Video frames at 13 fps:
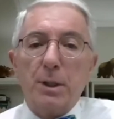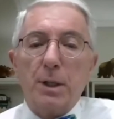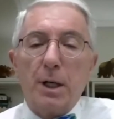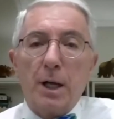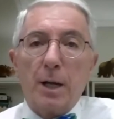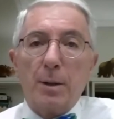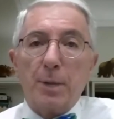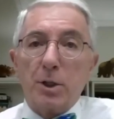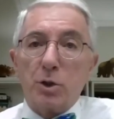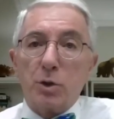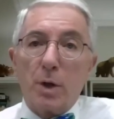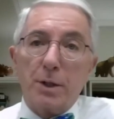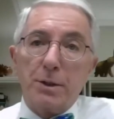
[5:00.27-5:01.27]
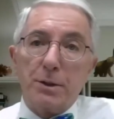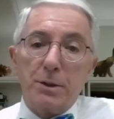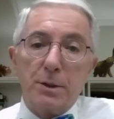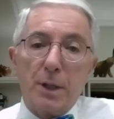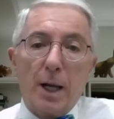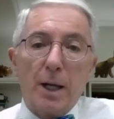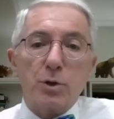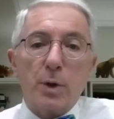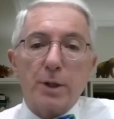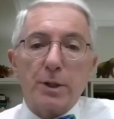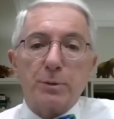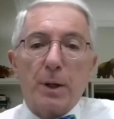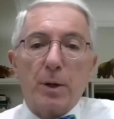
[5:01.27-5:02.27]
enabling trust and
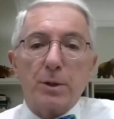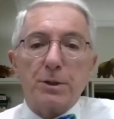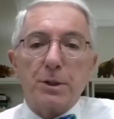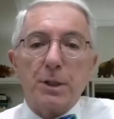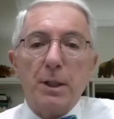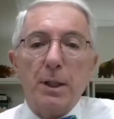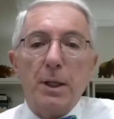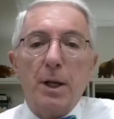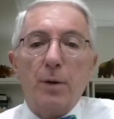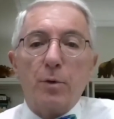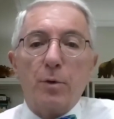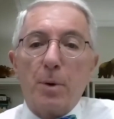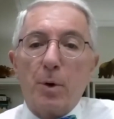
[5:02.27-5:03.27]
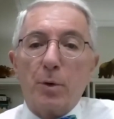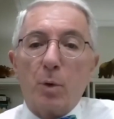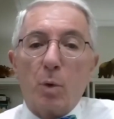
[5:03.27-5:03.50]
transparency for both